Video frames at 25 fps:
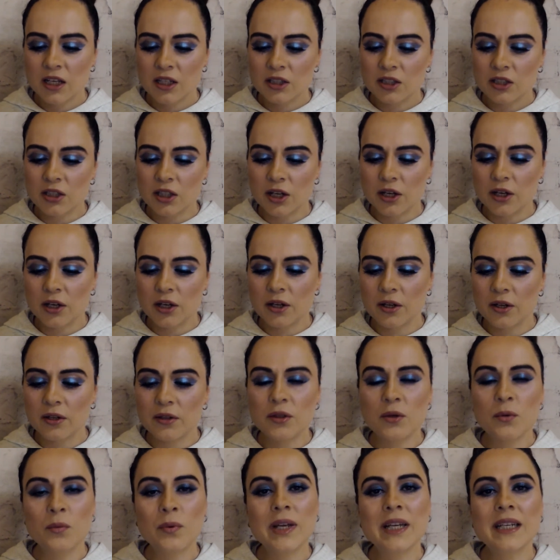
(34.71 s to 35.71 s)
So
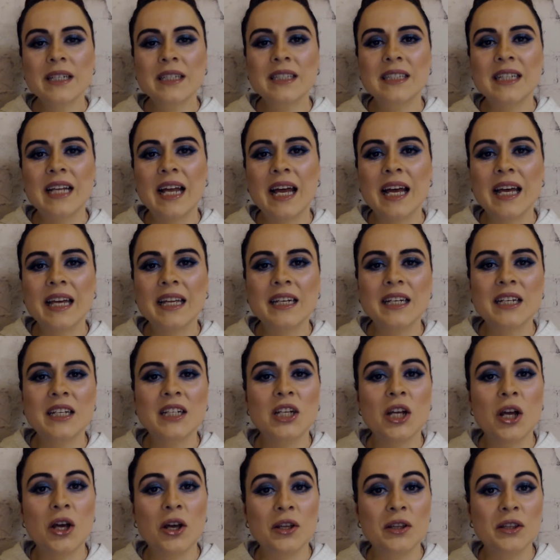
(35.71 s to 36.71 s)
the week
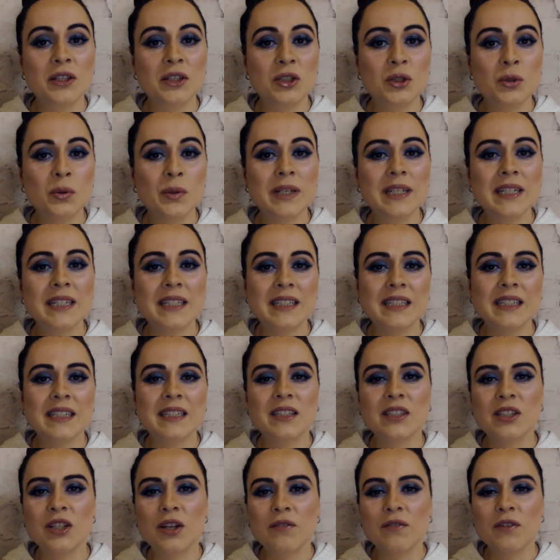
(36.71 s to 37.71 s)
started on the
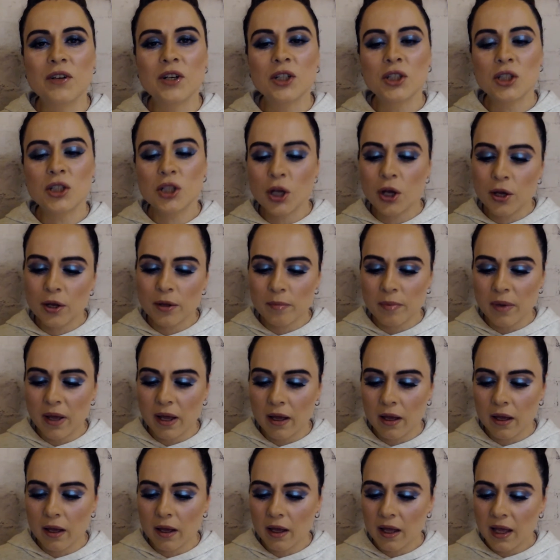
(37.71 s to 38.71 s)
26th of
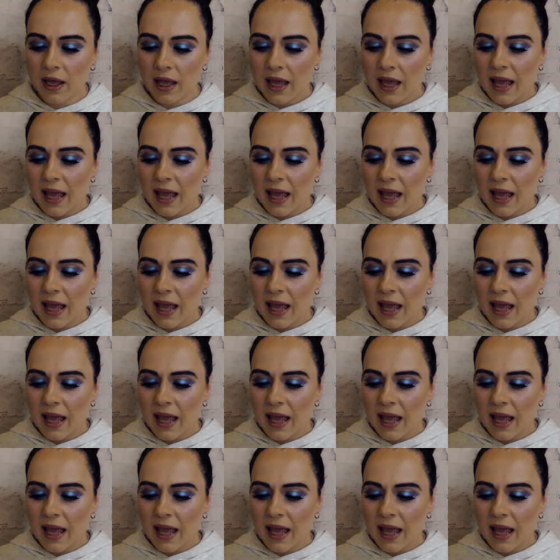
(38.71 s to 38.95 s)
October,